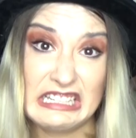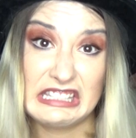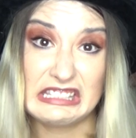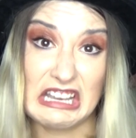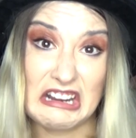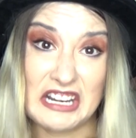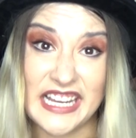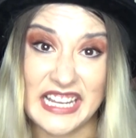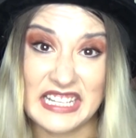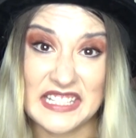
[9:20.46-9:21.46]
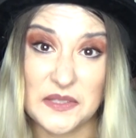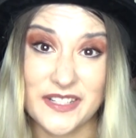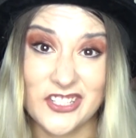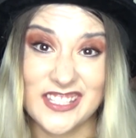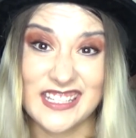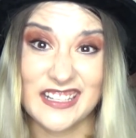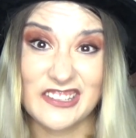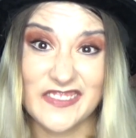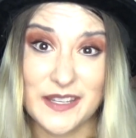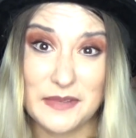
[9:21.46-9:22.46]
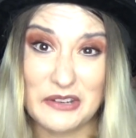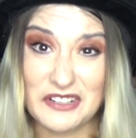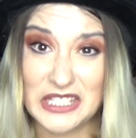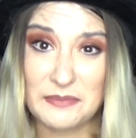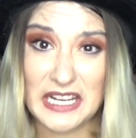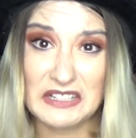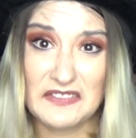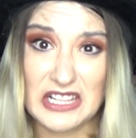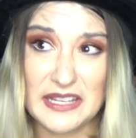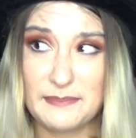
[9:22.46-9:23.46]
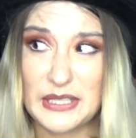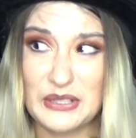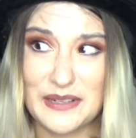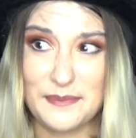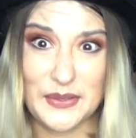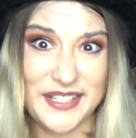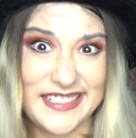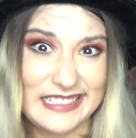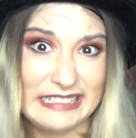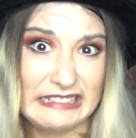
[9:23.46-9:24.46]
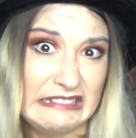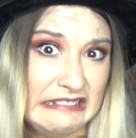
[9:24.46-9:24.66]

Sorry, I guess witches can only be respectful up to a point.